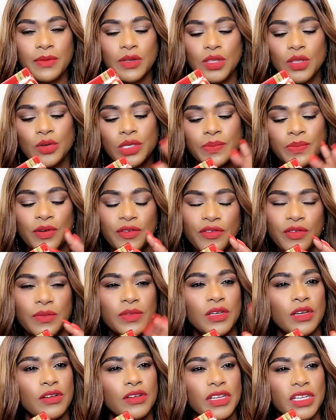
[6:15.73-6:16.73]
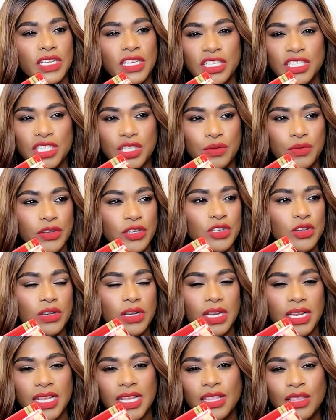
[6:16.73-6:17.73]
But those perfumes are easy reach. You
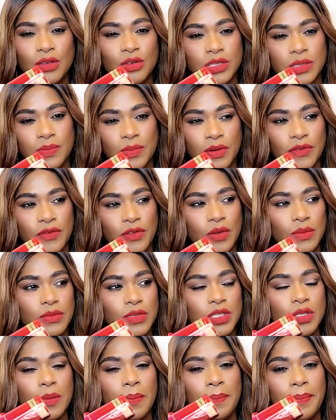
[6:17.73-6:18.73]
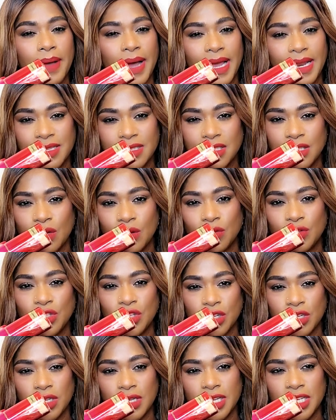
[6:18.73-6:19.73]
need those perfumes to balance out
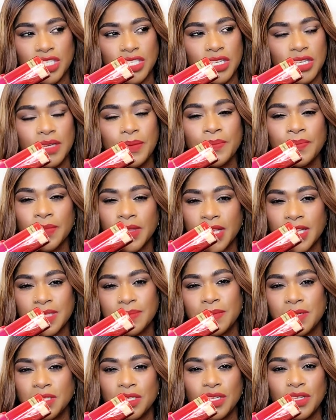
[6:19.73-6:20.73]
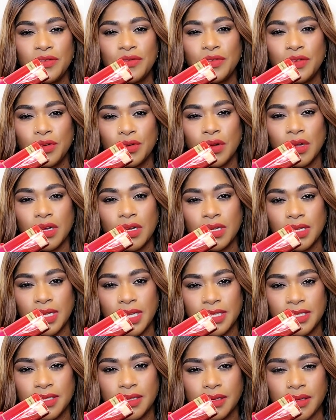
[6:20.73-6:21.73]
your collection, especially if you're a
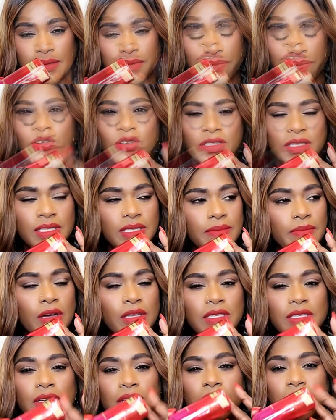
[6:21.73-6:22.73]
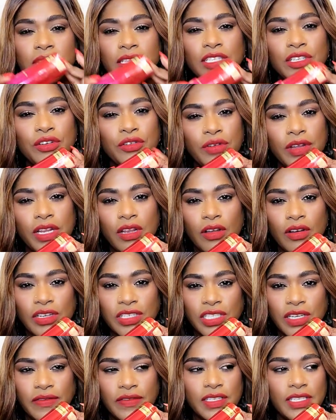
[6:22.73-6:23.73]
collector. Of course, it's Montale. There's great
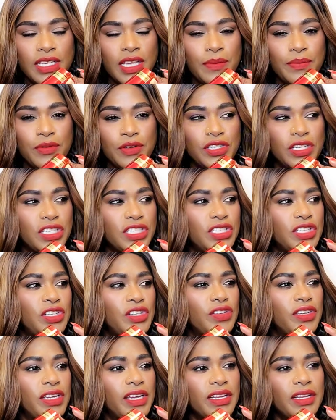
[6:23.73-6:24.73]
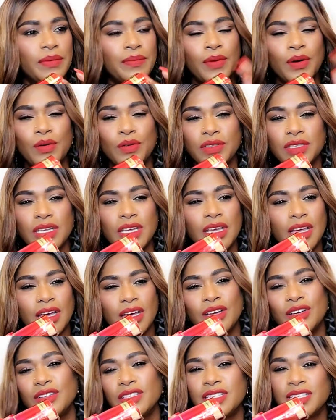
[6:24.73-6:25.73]
longevity and projection. You get about
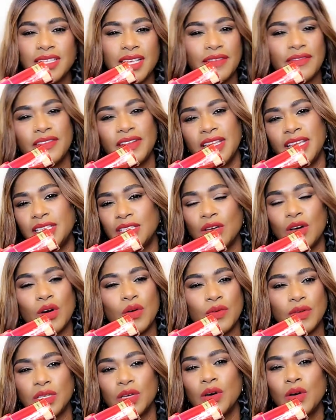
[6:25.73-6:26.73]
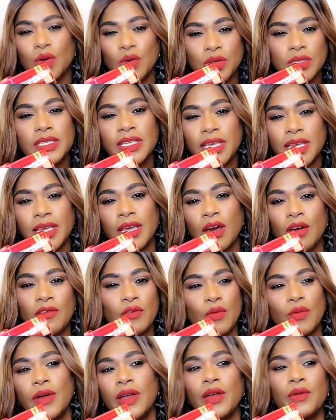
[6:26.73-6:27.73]
a good 7-8 hours, a whole day
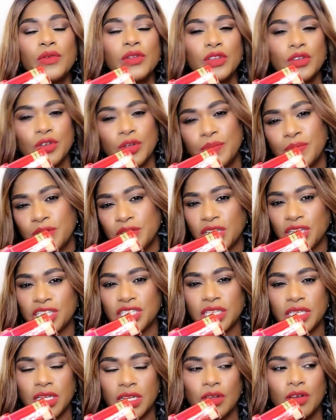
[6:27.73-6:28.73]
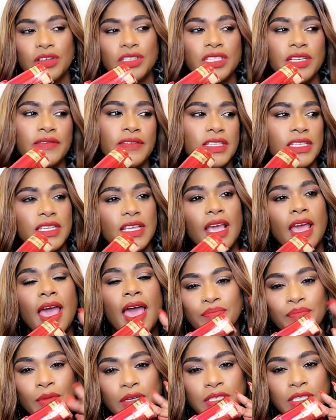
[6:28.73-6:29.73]
of wear with good projection and longevity.
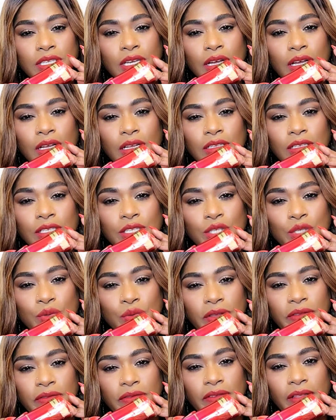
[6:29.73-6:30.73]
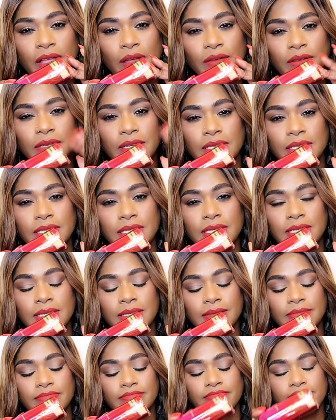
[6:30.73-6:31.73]
Montale Sweet
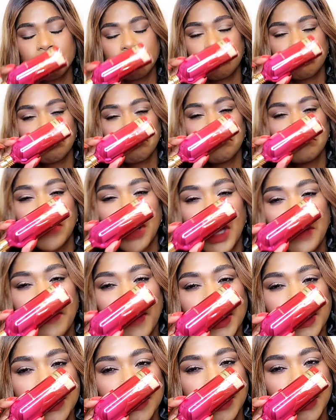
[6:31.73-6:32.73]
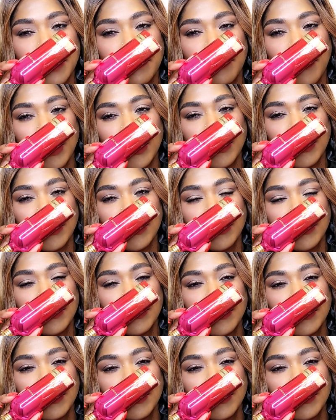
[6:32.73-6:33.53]
Flowers, up in my sick bottle.